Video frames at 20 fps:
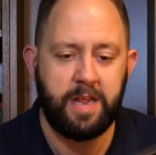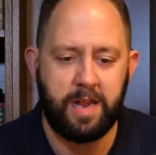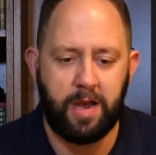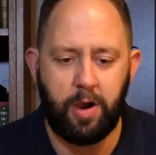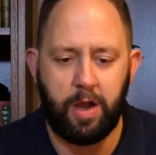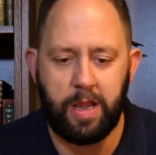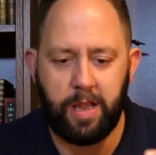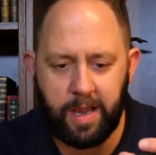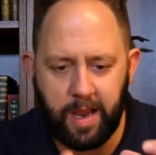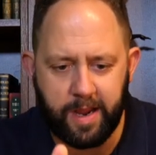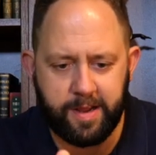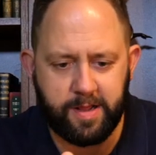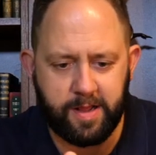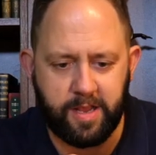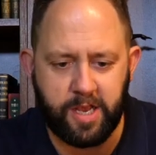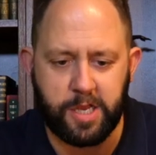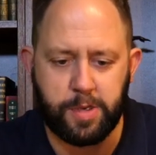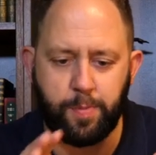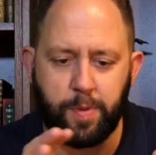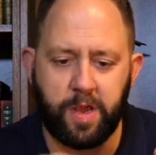Now, I like
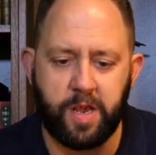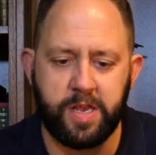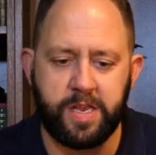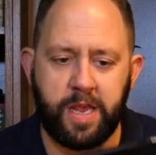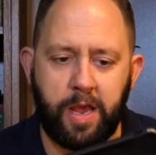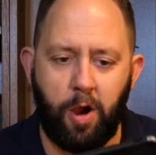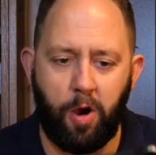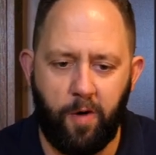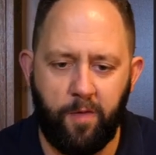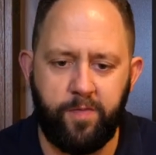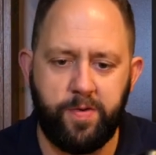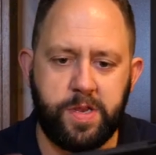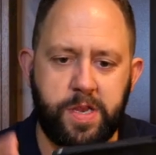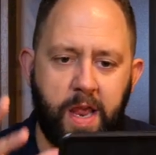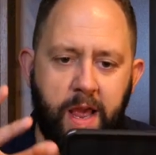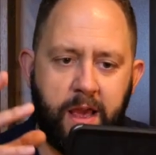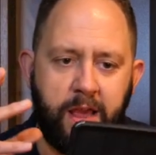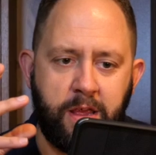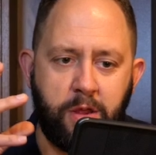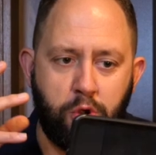this because it
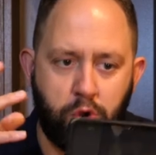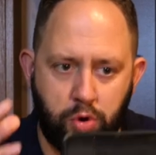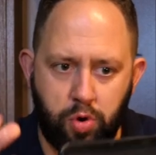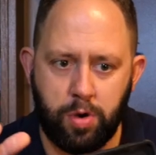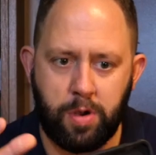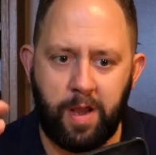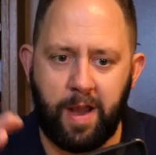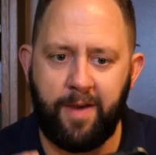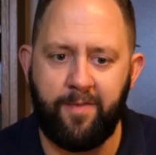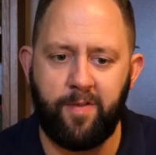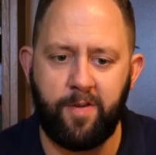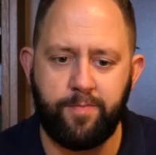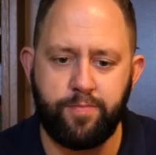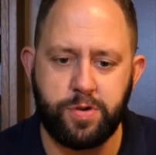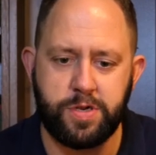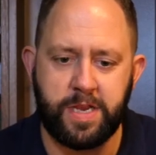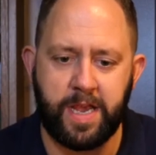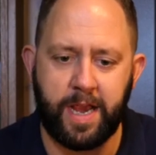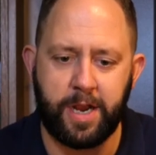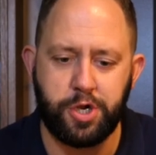offers a good level of
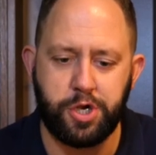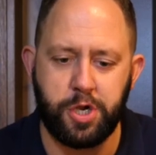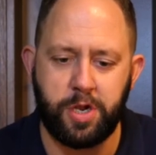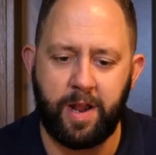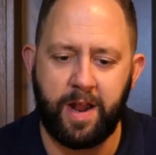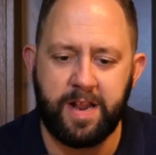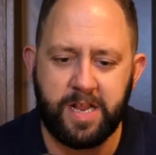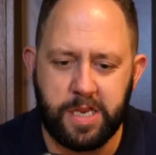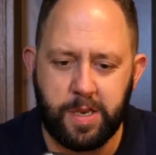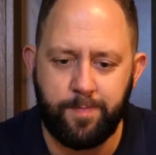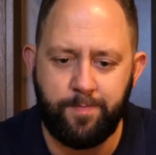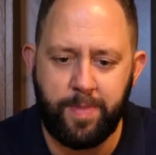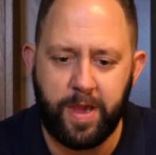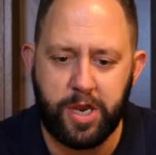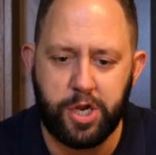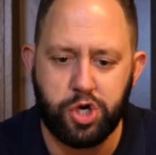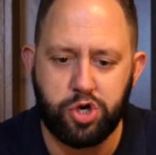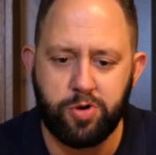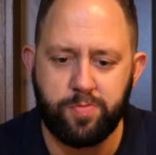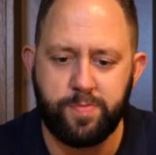protection and it's a
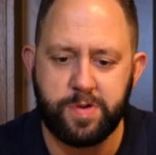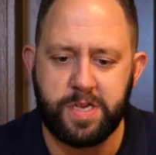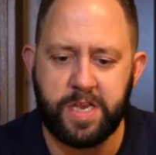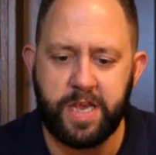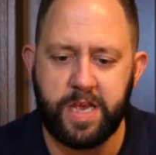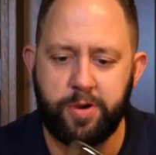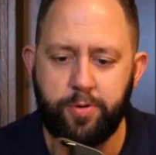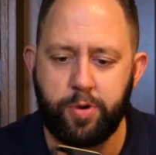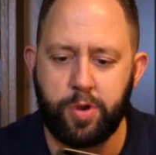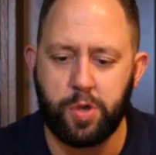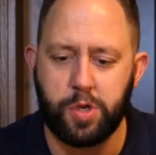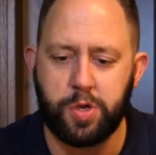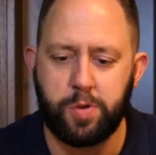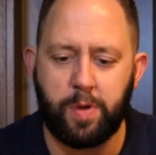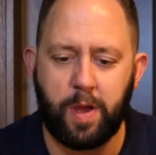mixture of materials.